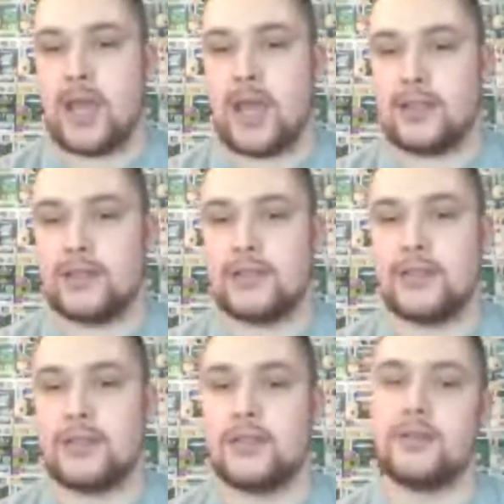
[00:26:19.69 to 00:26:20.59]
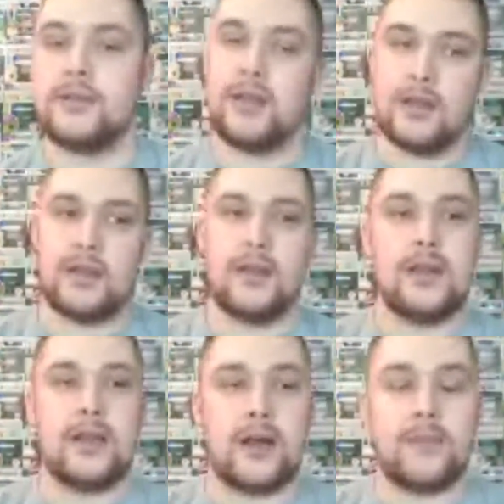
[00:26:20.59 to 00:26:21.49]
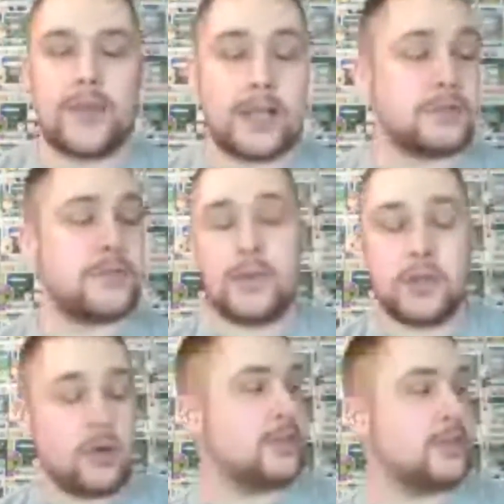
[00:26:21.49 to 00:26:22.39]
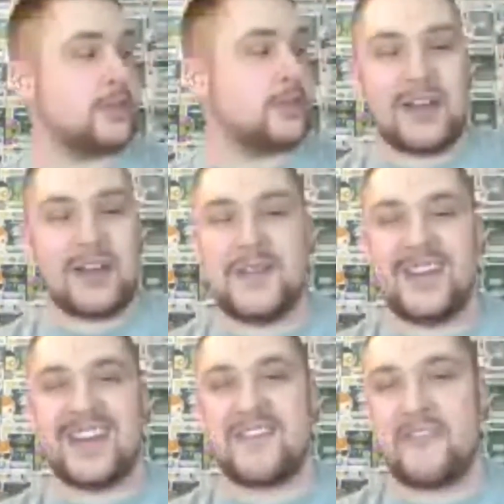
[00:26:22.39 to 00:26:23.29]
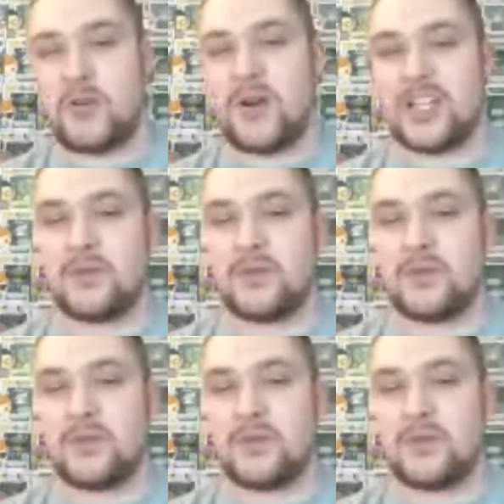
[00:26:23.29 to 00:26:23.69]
And that's probably the only WWE I've ever watched.